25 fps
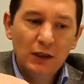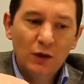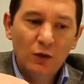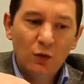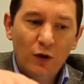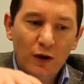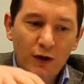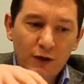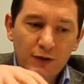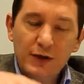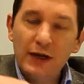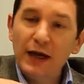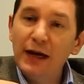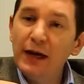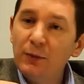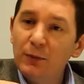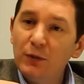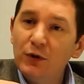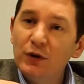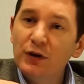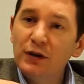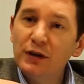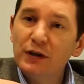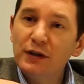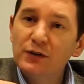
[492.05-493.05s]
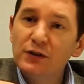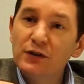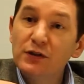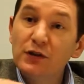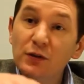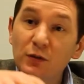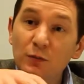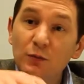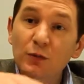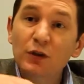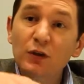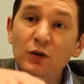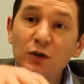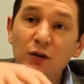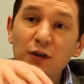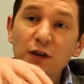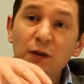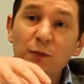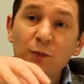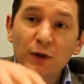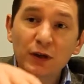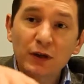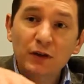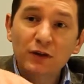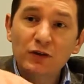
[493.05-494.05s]
what has happened is community
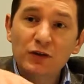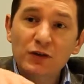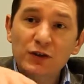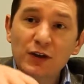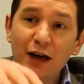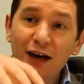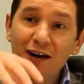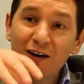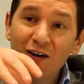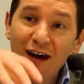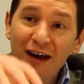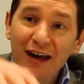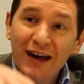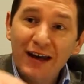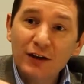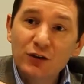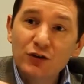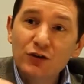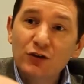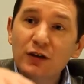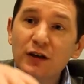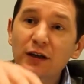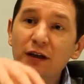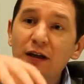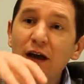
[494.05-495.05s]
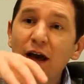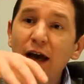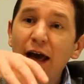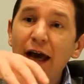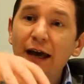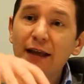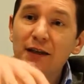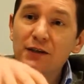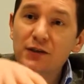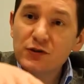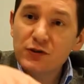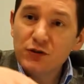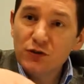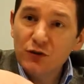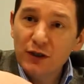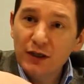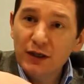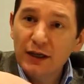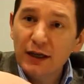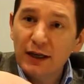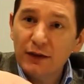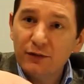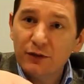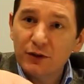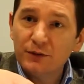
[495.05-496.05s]
builders are actually at
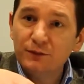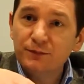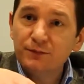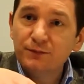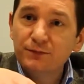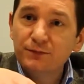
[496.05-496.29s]
street level